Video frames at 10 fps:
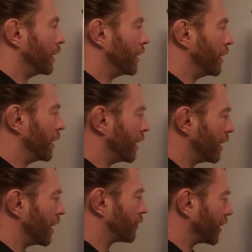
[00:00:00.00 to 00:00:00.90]

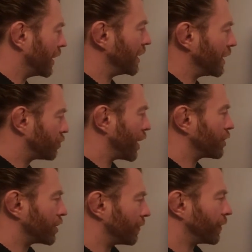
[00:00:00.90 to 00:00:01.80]
it's an
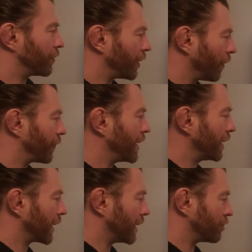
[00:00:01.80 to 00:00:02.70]
initiation of a
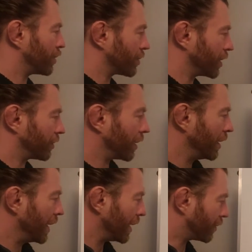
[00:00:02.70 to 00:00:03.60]
self-healing initiation.
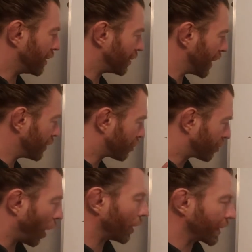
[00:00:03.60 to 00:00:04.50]
It's an
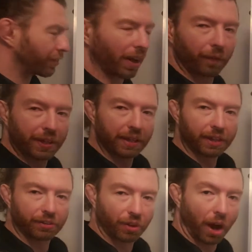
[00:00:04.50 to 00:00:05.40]
installing
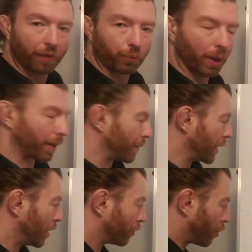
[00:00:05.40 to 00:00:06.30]
self-healing software.
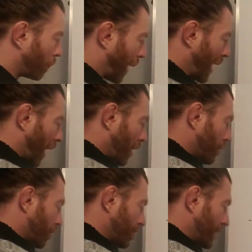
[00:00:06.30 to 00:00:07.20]
So by
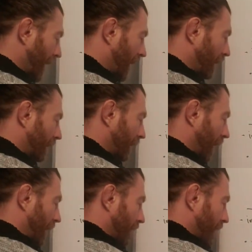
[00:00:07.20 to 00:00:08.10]
understanding the
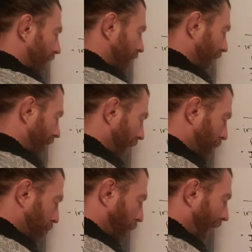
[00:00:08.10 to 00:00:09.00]
ideas and then
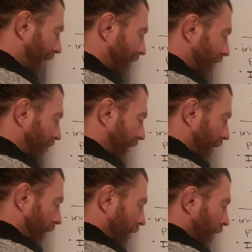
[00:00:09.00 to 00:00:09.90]

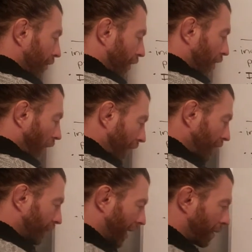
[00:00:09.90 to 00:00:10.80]
practicing the
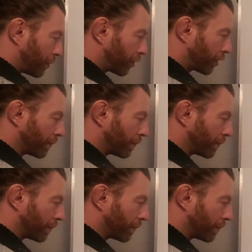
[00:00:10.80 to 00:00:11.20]
concepts,